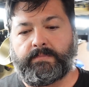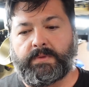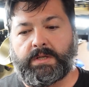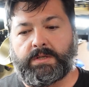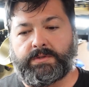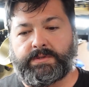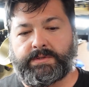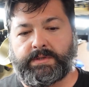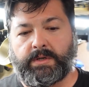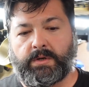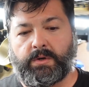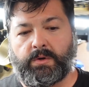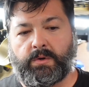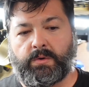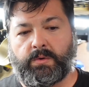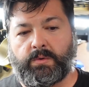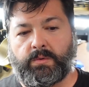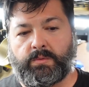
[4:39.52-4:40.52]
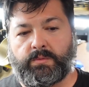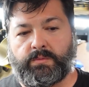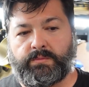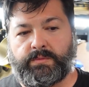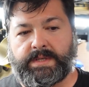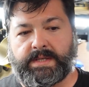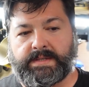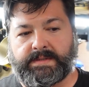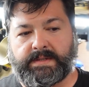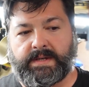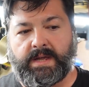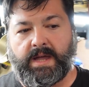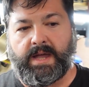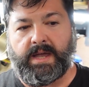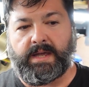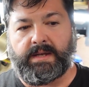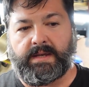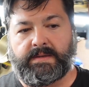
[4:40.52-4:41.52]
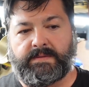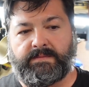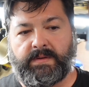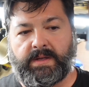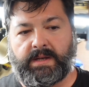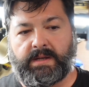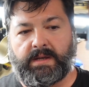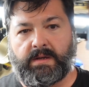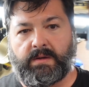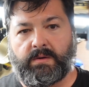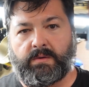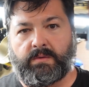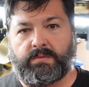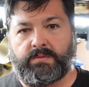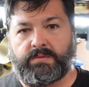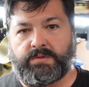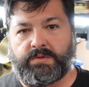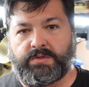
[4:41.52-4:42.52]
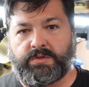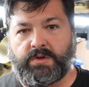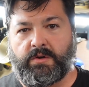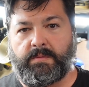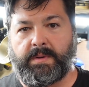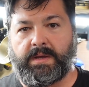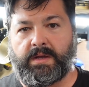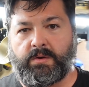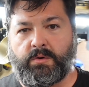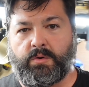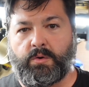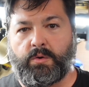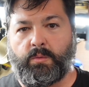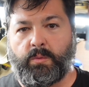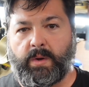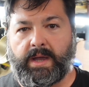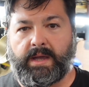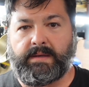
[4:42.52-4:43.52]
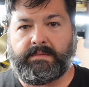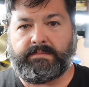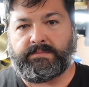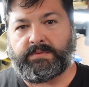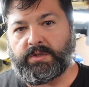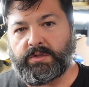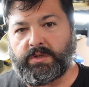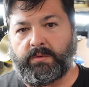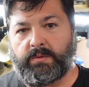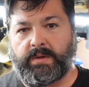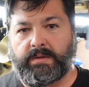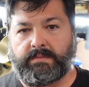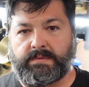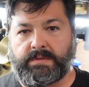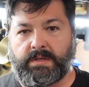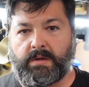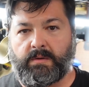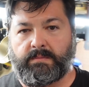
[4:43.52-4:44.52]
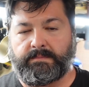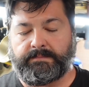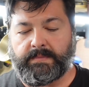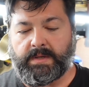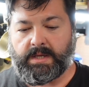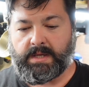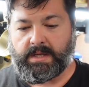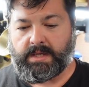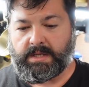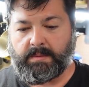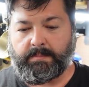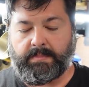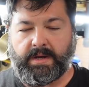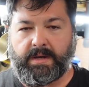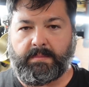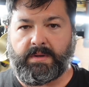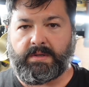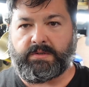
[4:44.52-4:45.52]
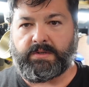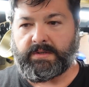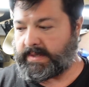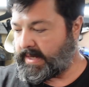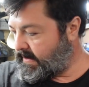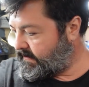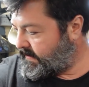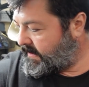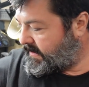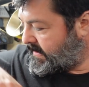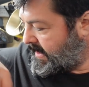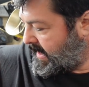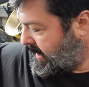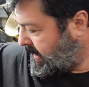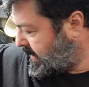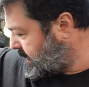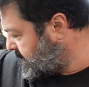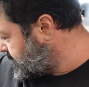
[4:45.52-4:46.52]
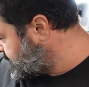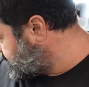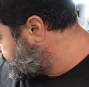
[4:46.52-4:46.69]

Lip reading: So this guy in this video showed me a cool way to do it. So you pretty much just have to take